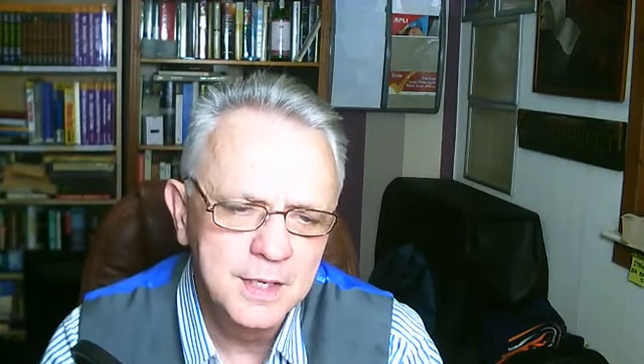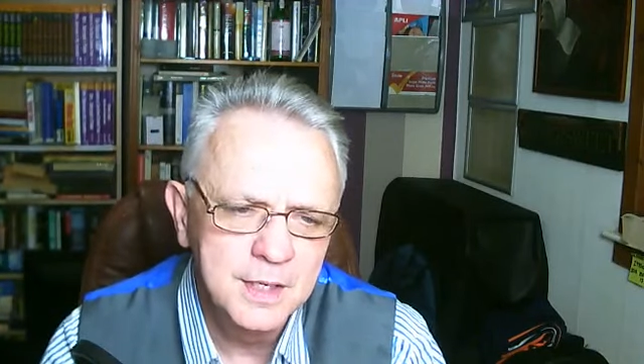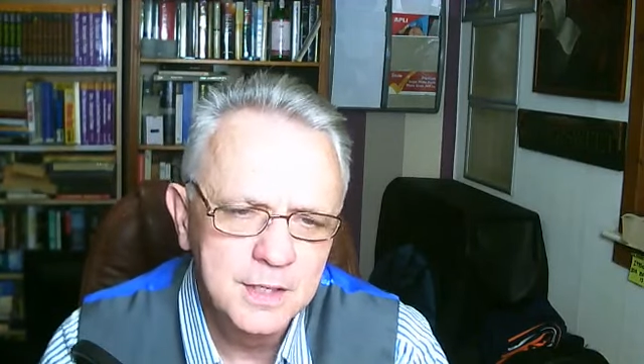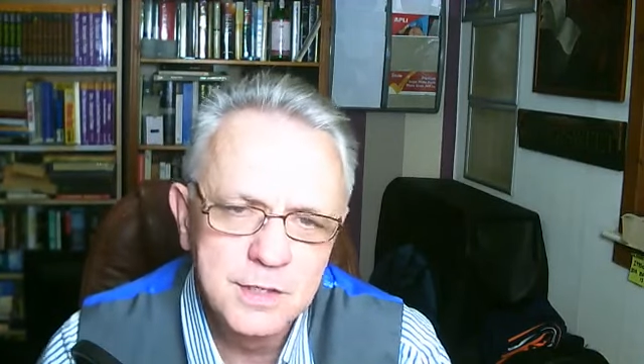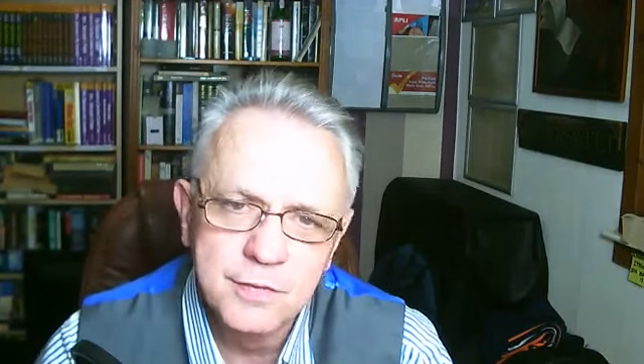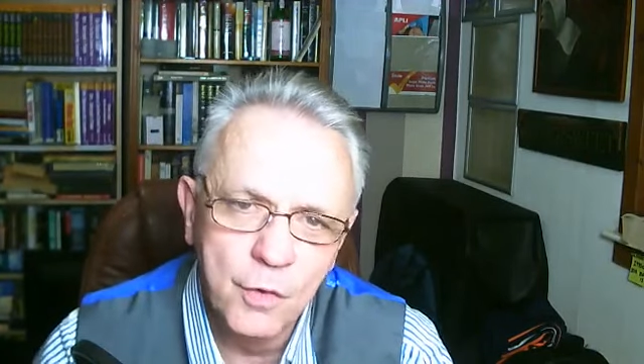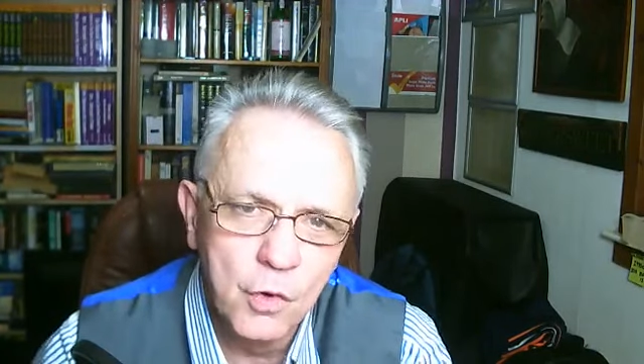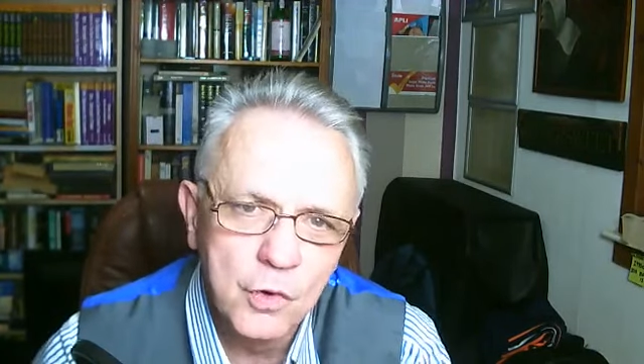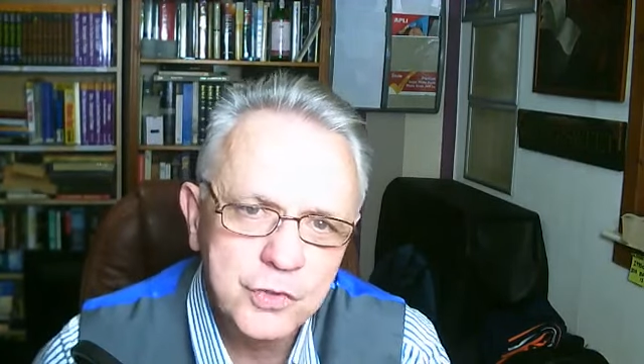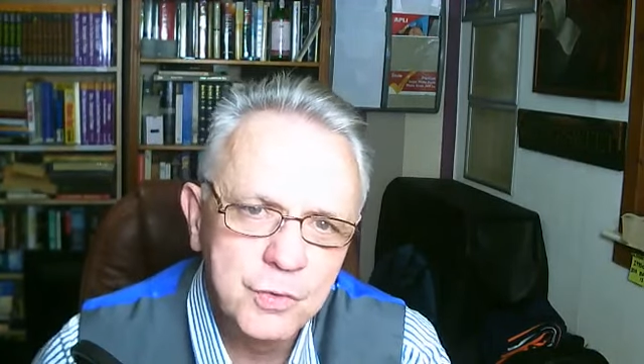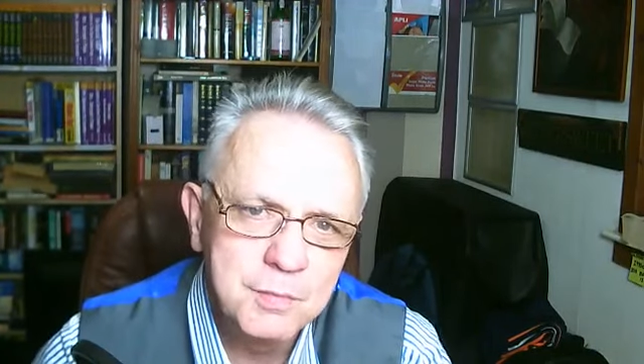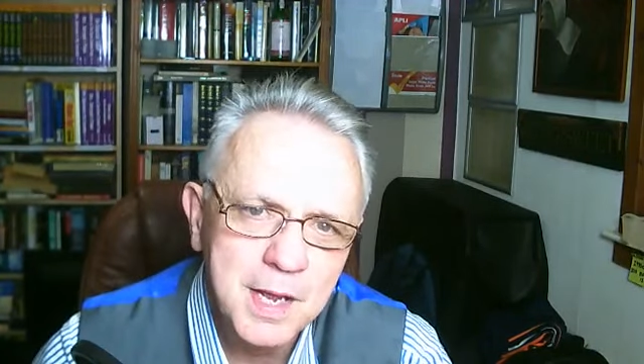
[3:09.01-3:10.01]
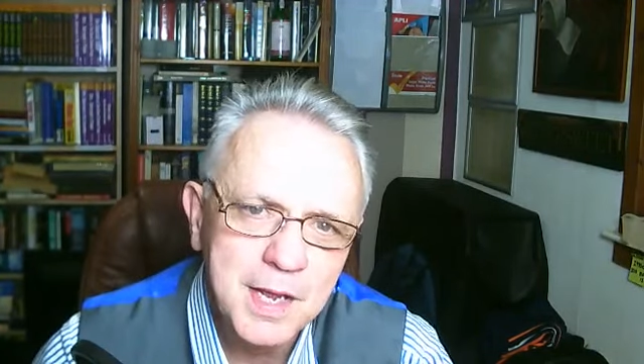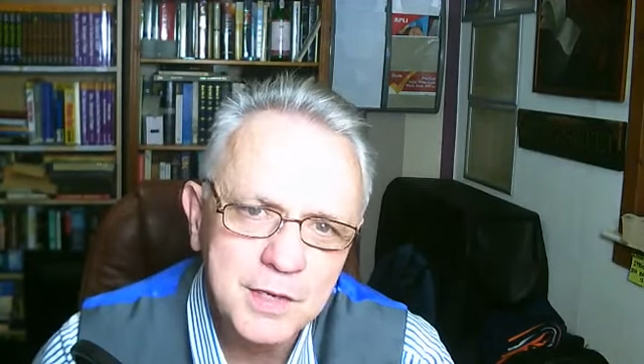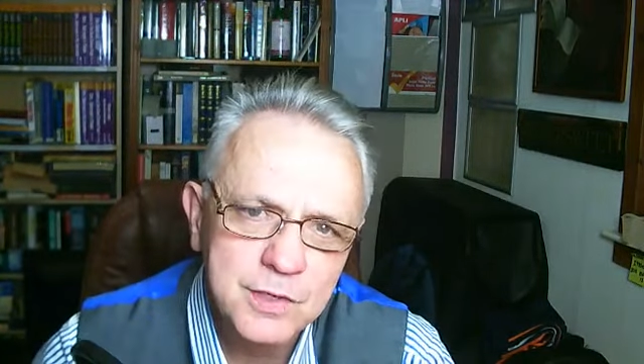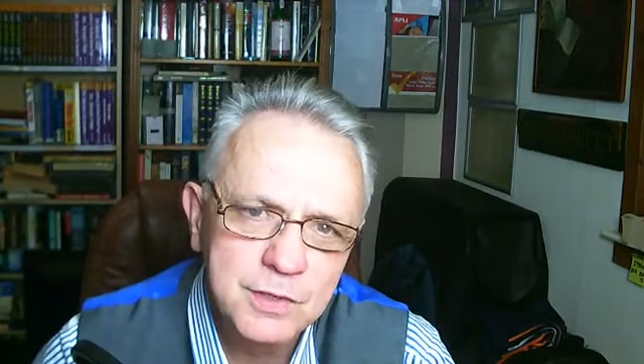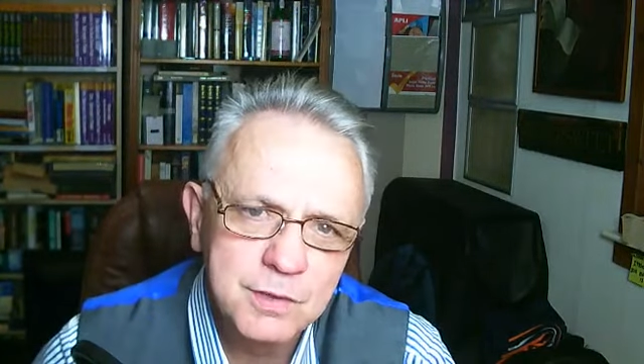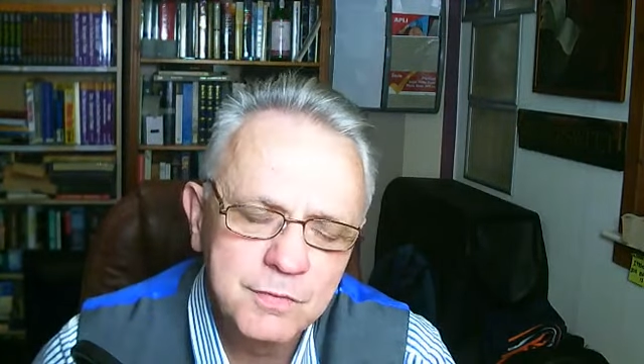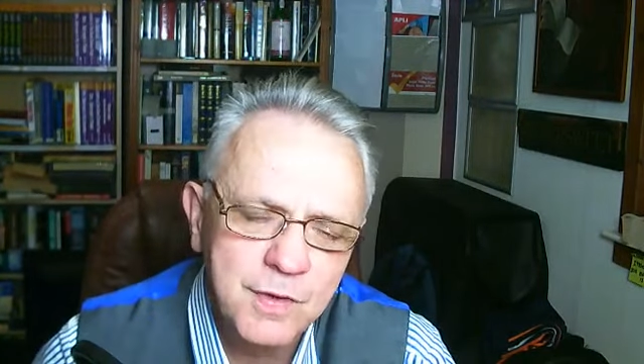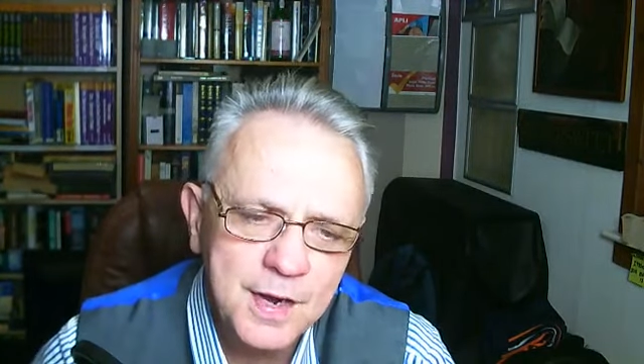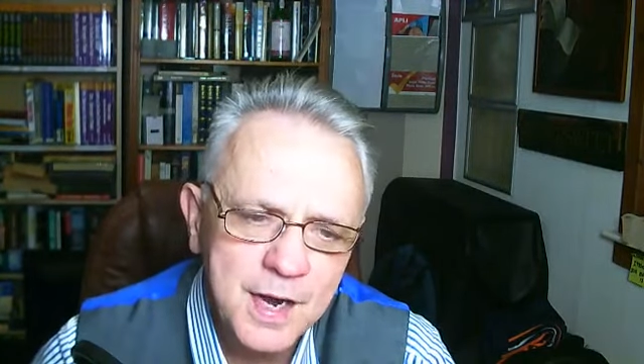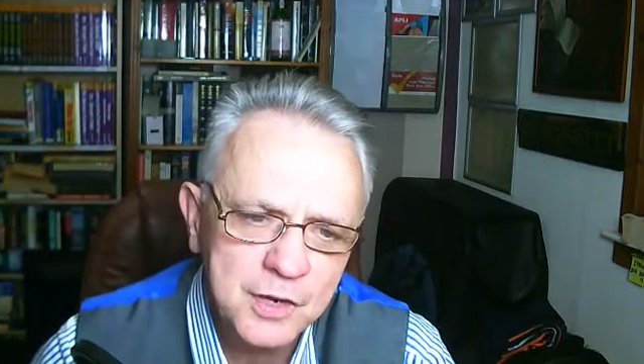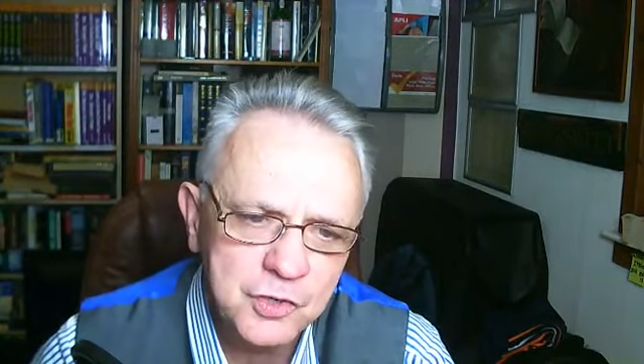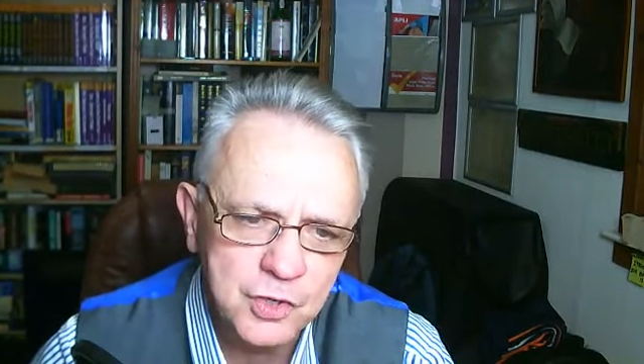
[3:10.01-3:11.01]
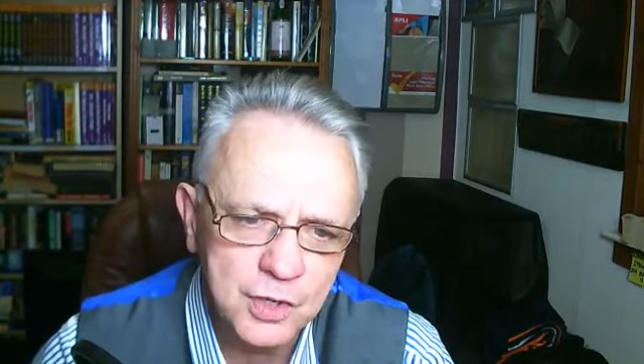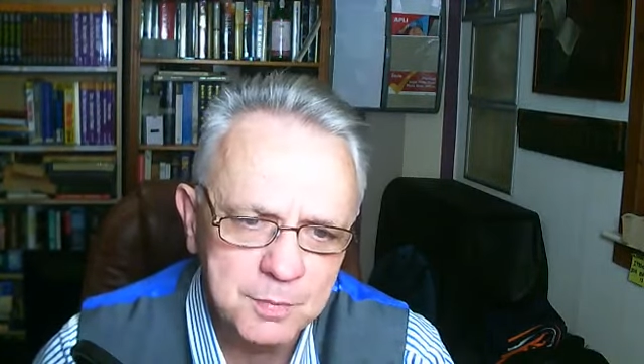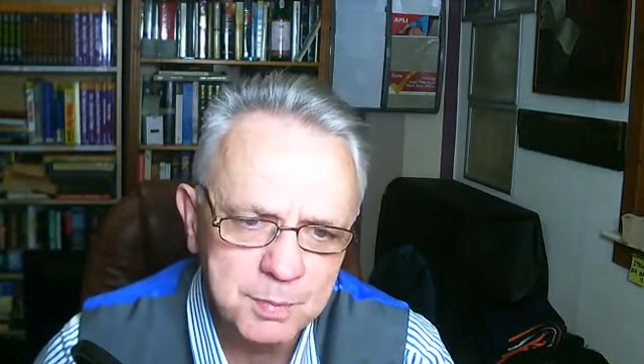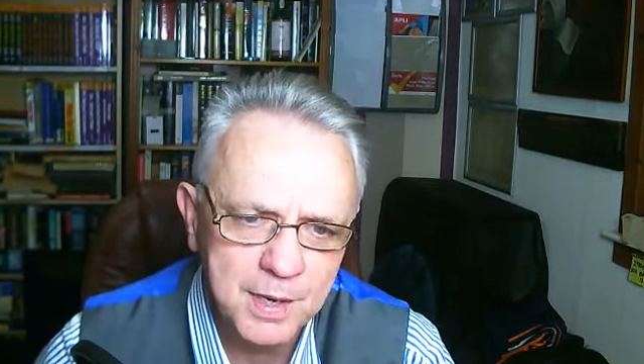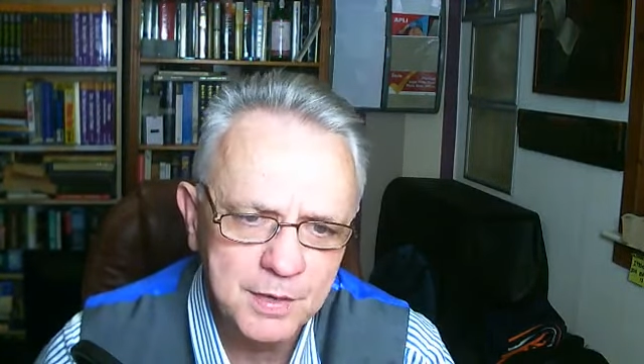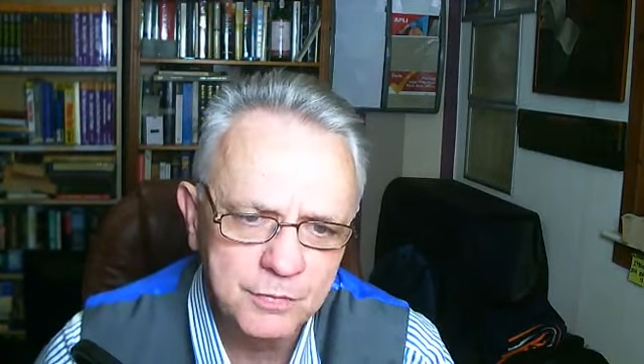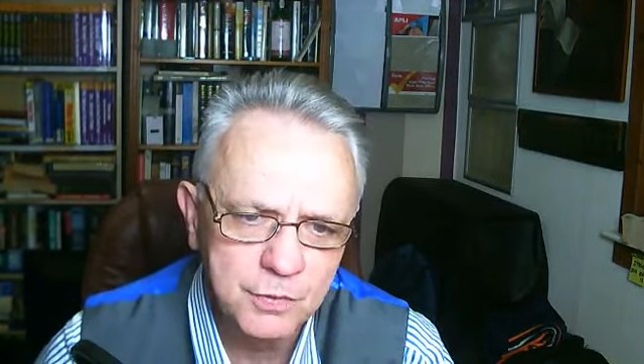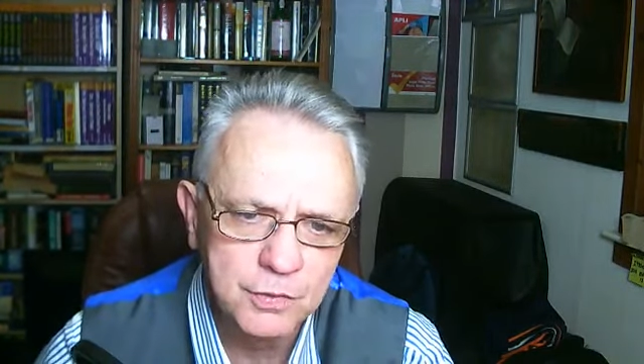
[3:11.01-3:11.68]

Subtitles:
Divorce remains financially painful.